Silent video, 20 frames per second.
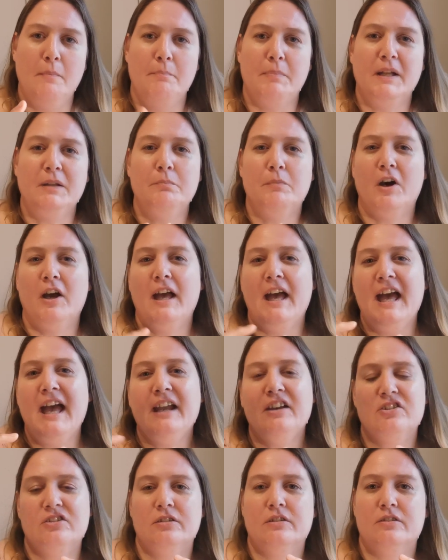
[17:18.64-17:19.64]
But my
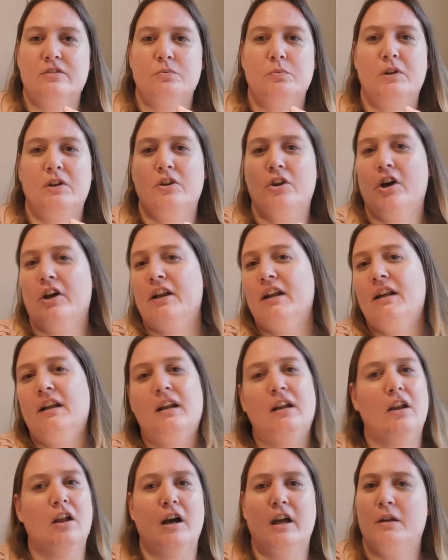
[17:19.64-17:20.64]
actions were not in
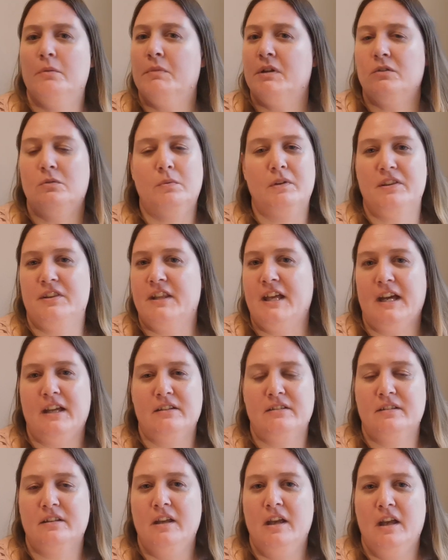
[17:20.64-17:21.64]
alignment with
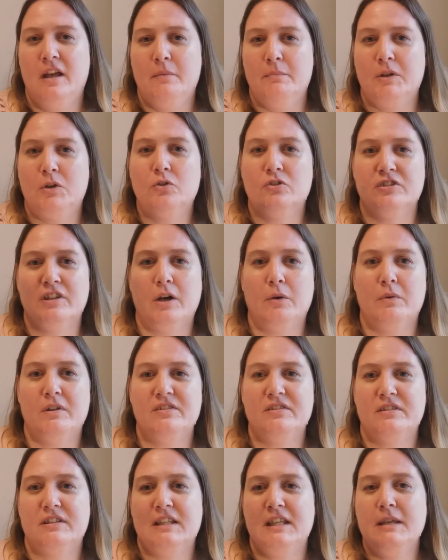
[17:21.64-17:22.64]
that, because I
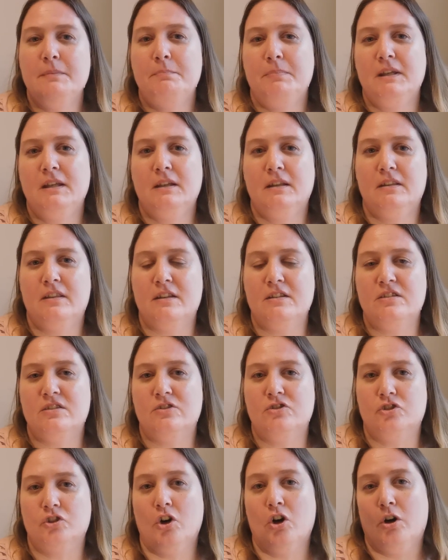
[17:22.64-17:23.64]
was keeping this
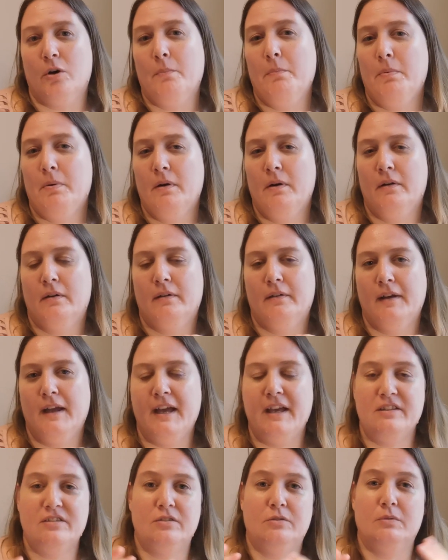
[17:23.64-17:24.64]
job
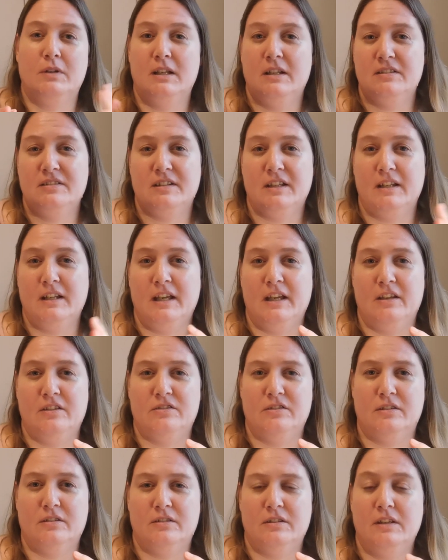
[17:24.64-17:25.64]
as a real estate
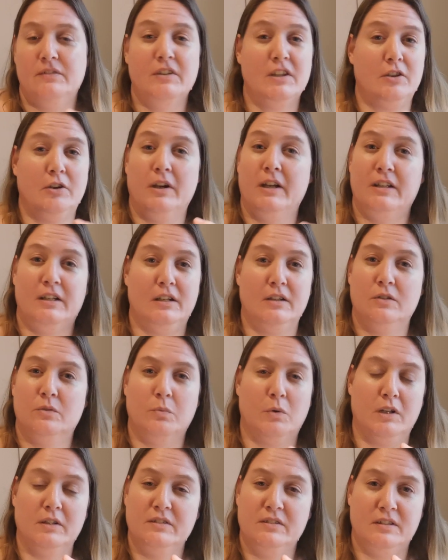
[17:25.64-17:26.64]
agent, even though I didn't
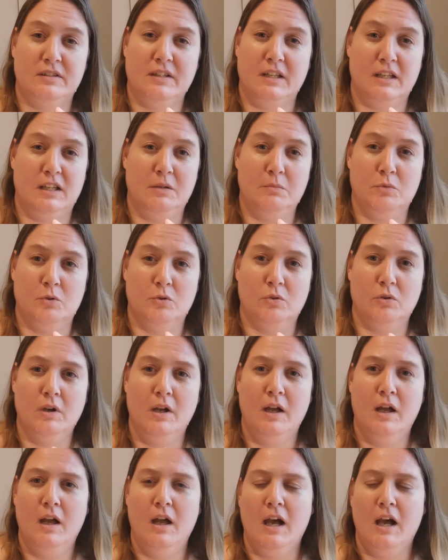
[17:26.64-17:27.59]
want it anymore.